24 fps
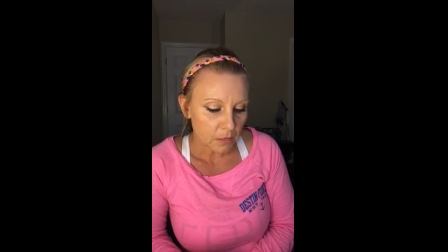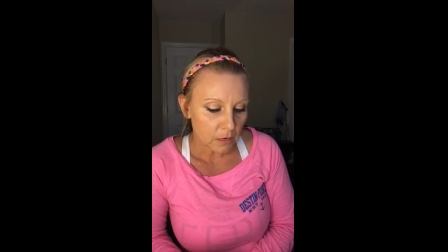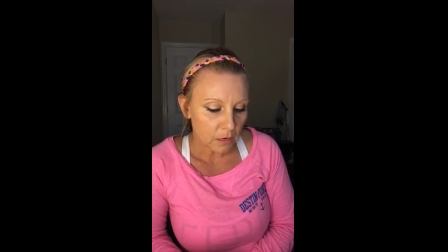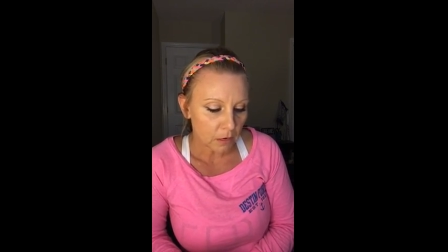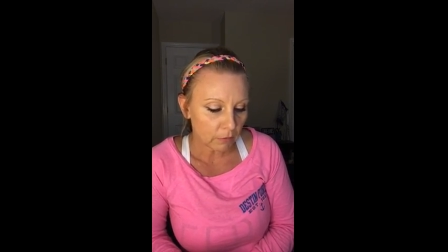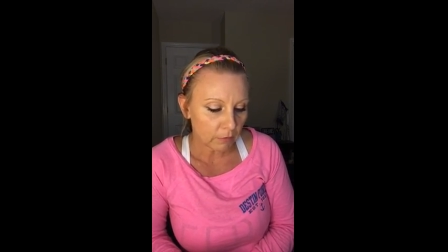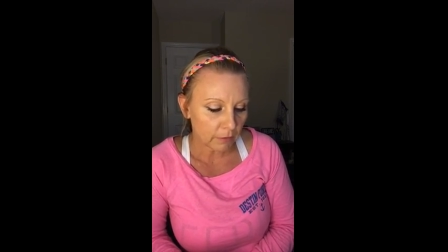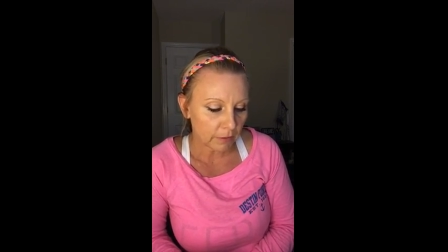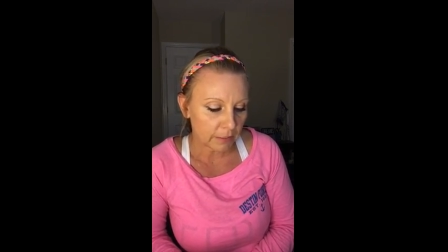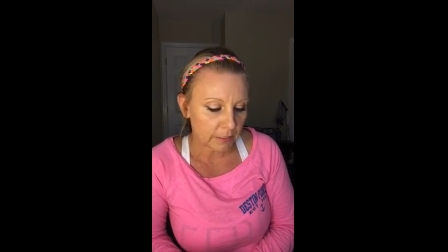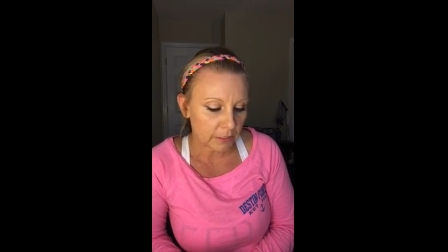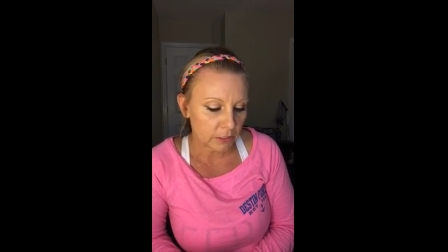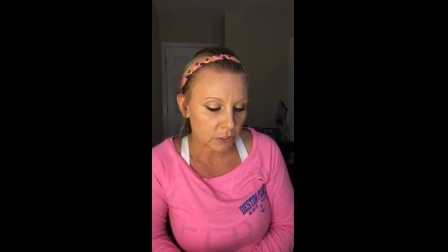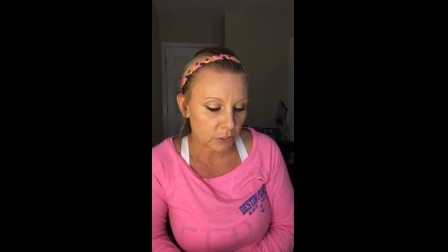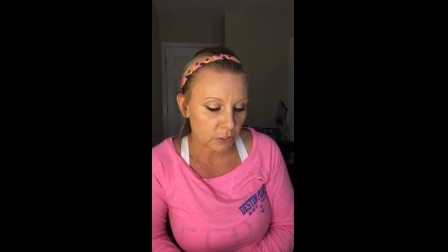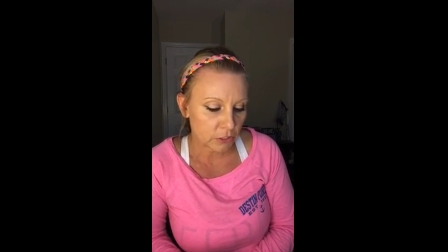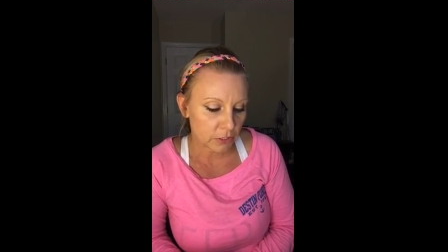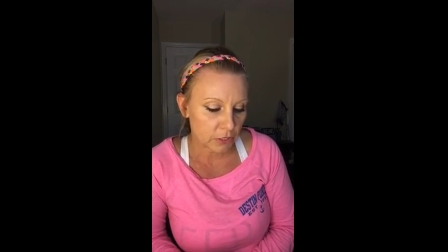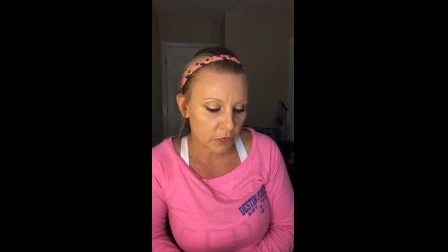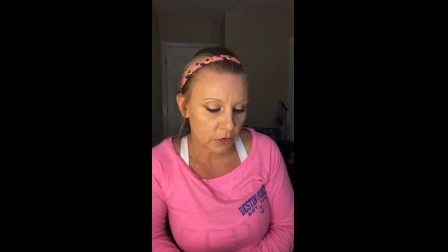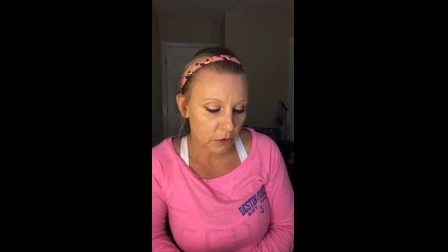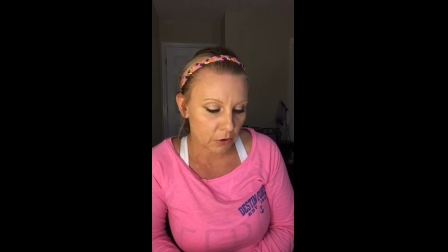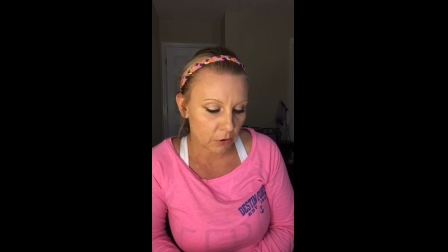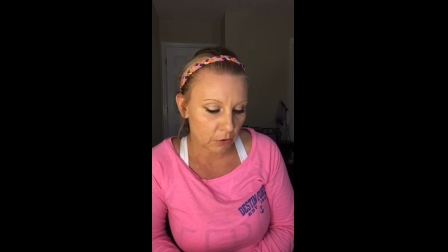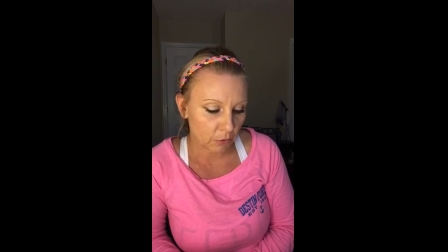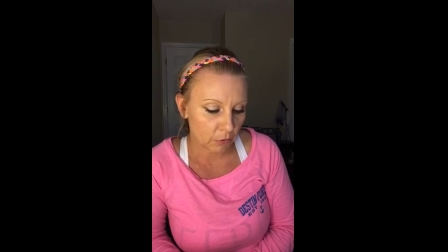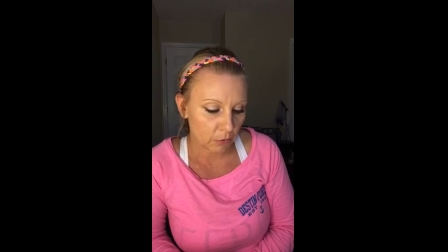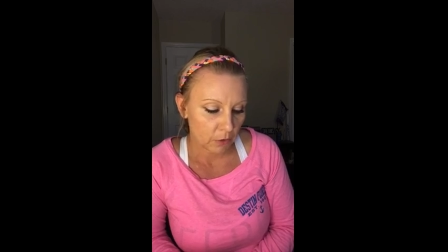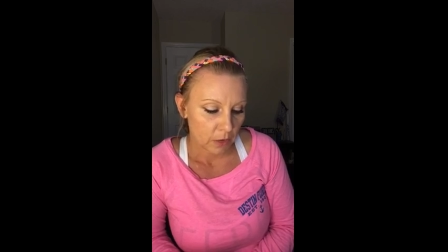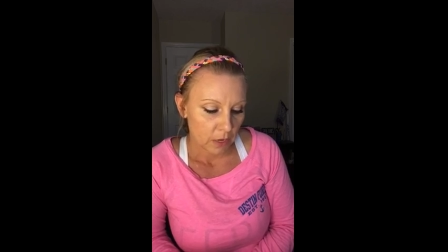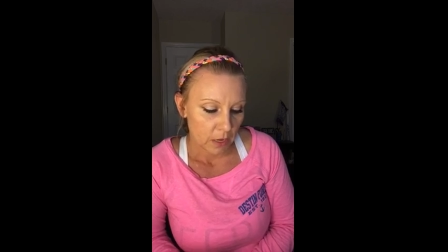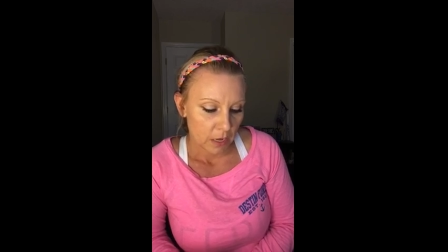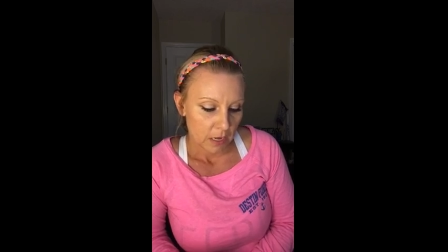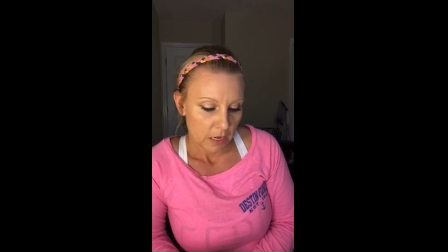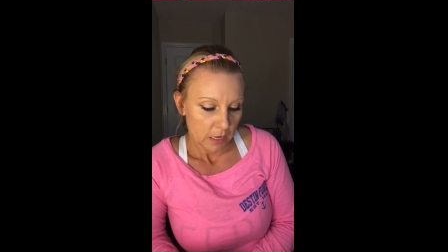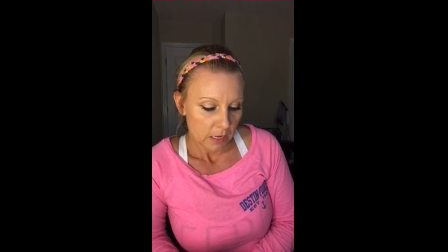all right, so
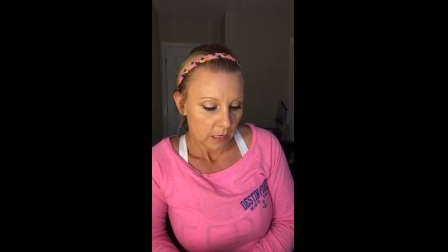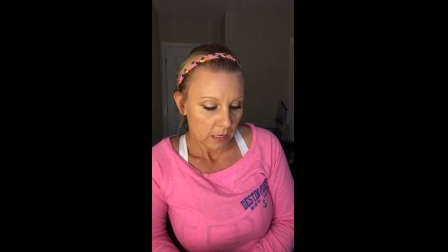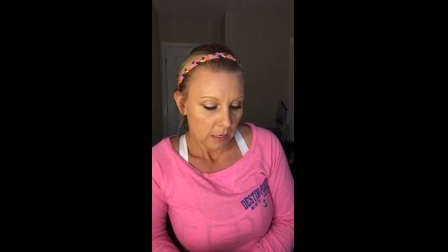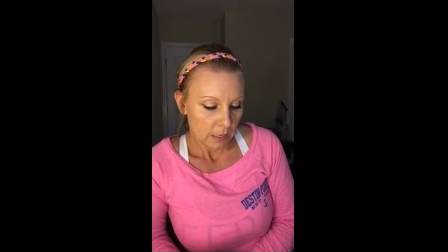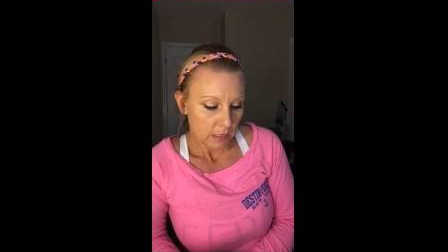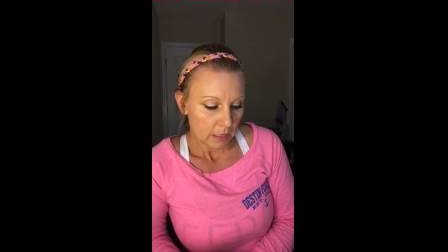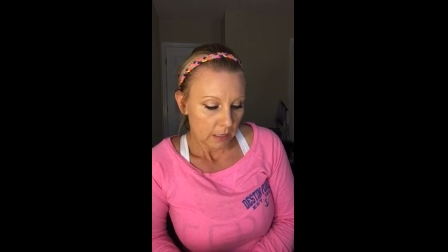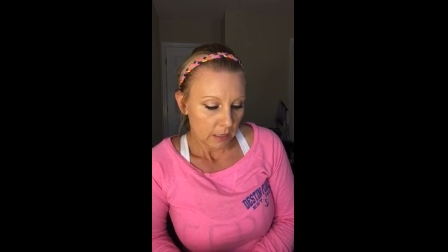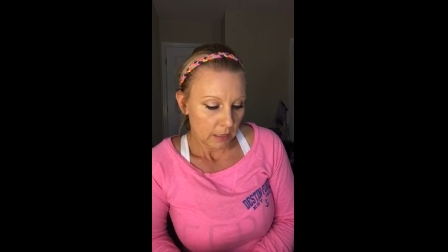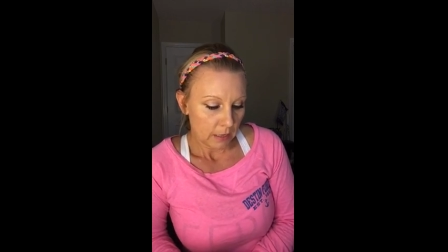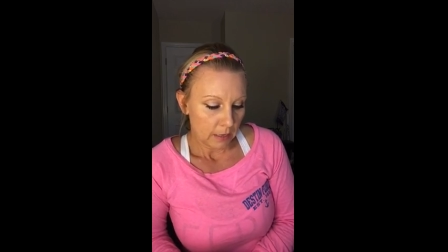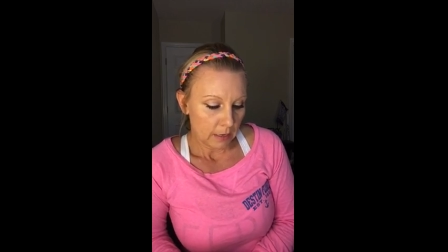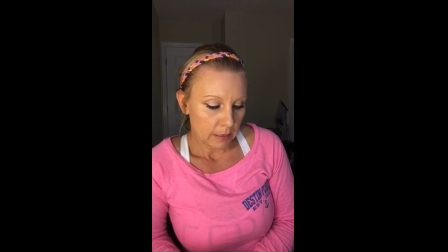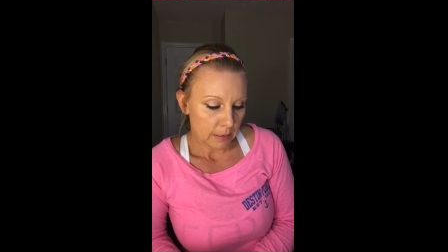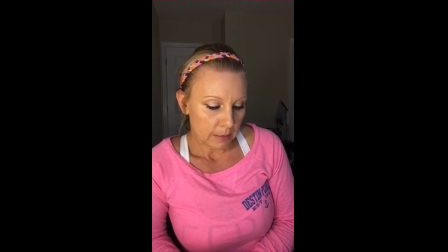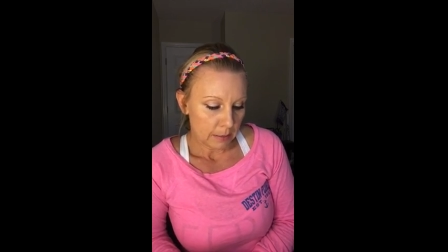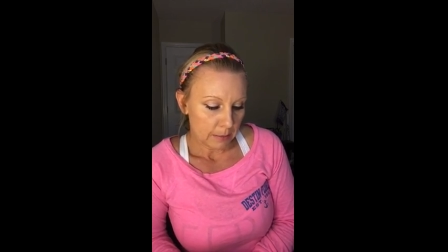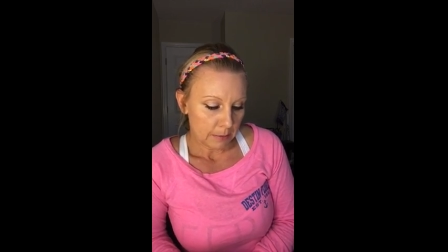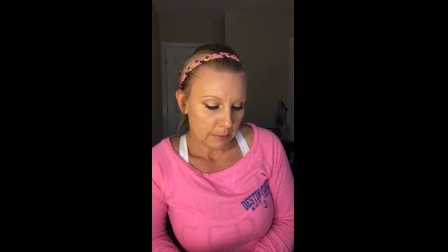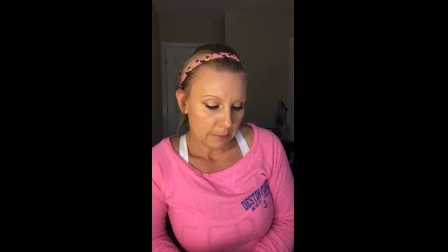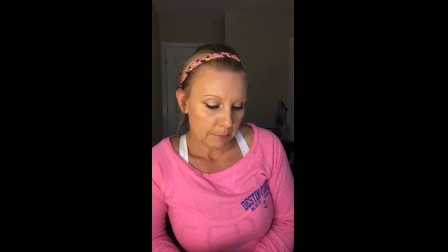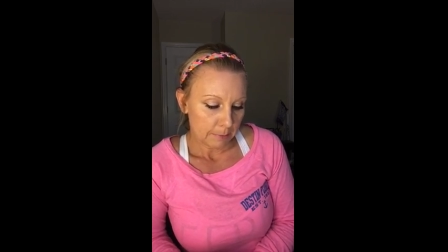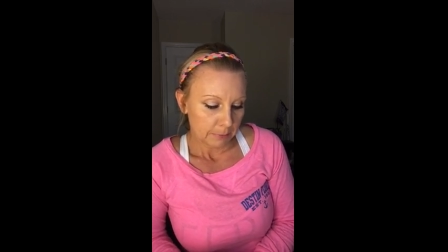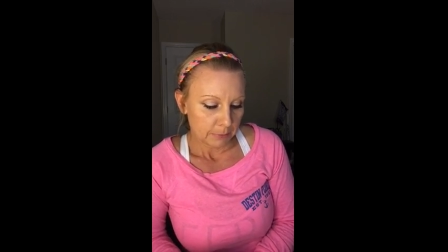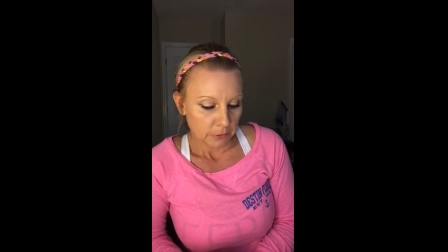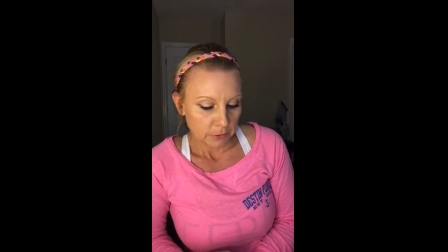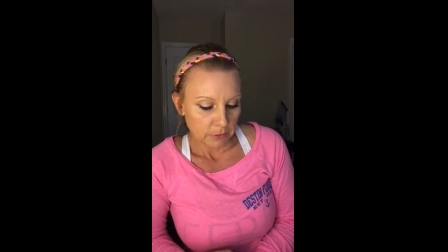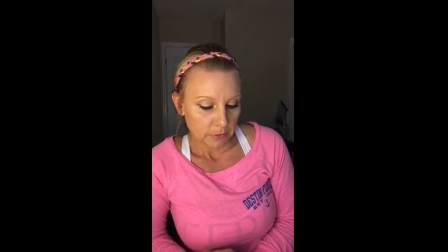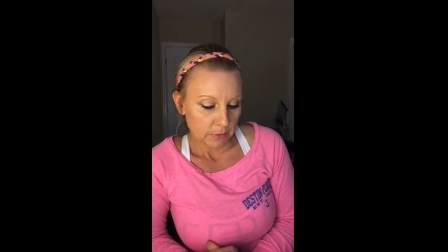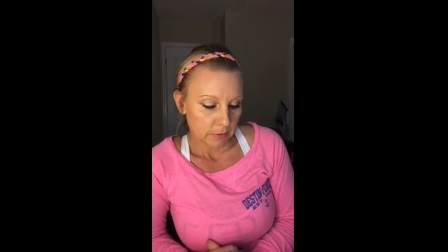um,